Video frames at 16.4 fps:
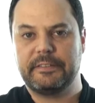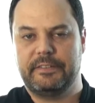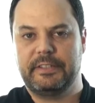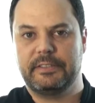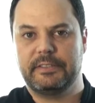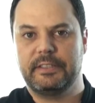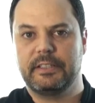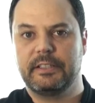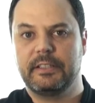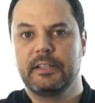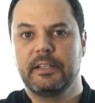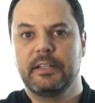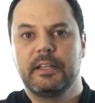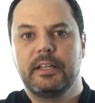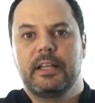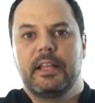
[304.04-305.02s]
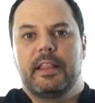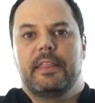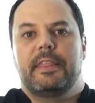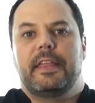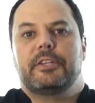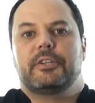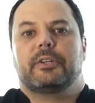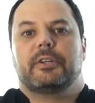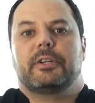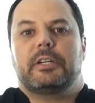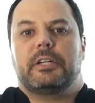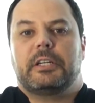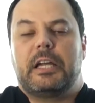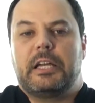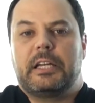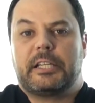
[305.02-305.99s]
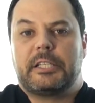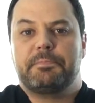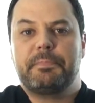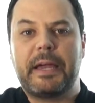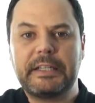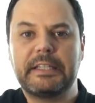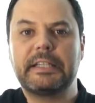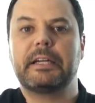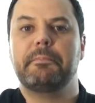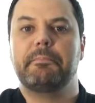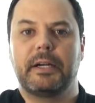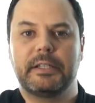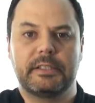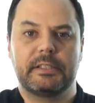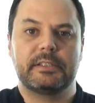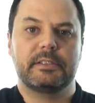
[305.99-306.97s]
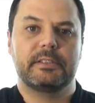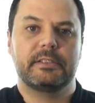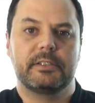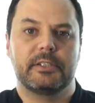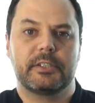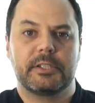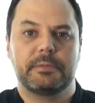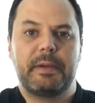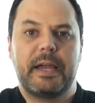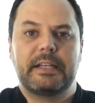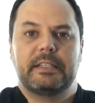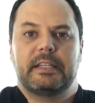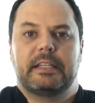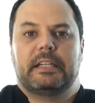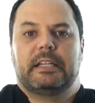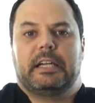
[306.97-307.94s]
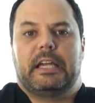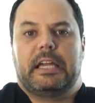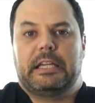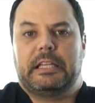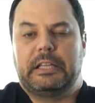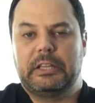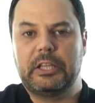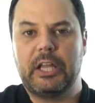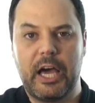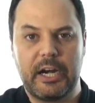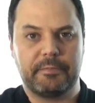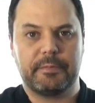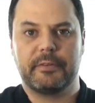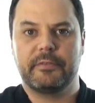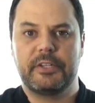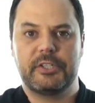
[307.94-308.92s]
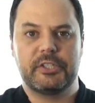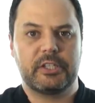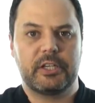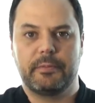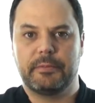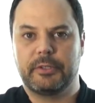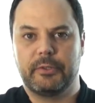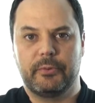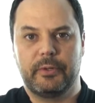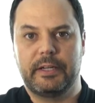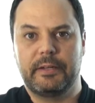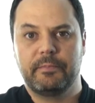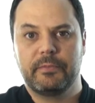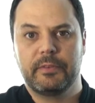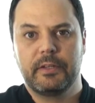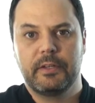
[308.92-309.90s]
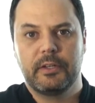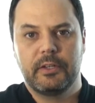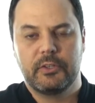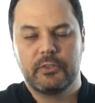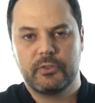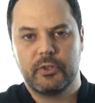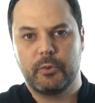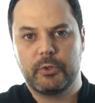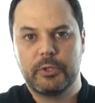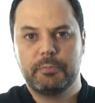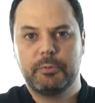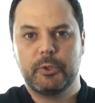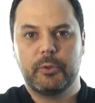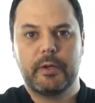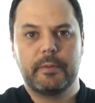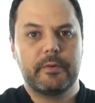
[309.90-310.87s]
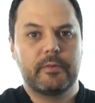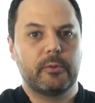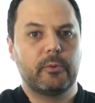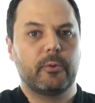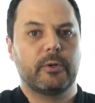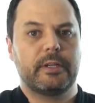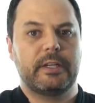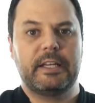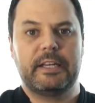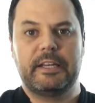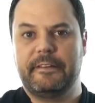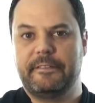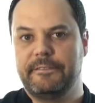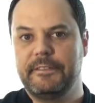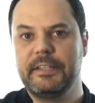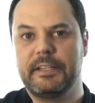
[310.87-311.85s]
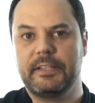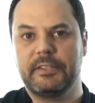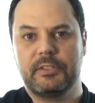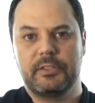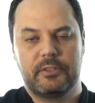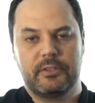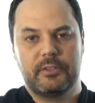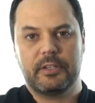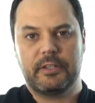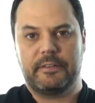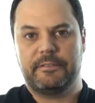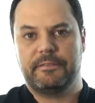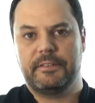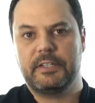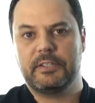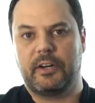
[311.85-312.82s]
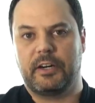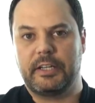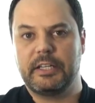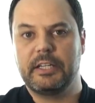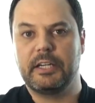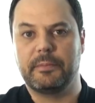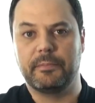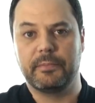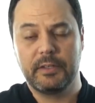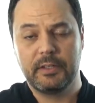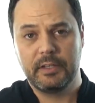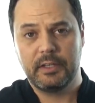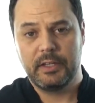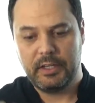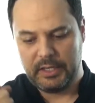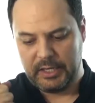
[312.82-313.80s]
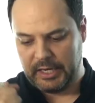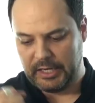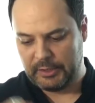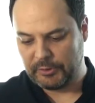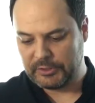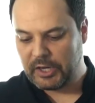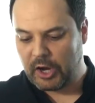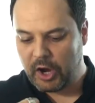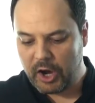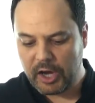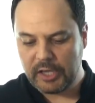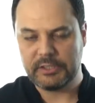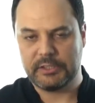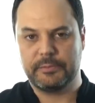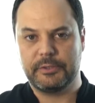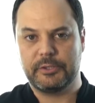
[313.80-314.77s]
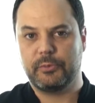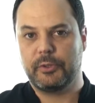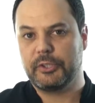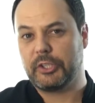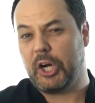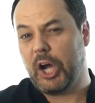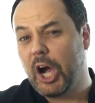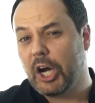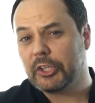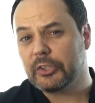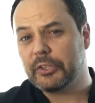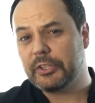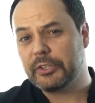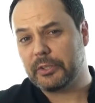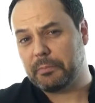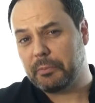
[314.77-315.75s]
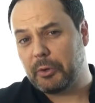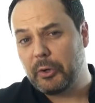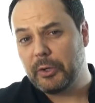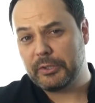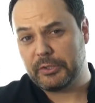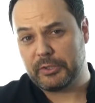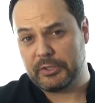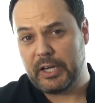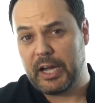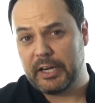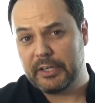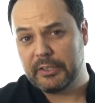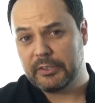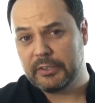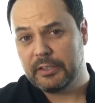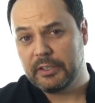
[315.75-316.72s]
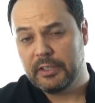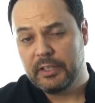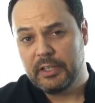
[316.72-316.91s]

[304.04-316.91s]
feasting, then you're expecting abundance. You're expecting a lot of provision coming your way. So when you pull away with the Lord in a feast, you're going to feast on Him. And what's awesome is when you're hungry and you're broken, you're tired,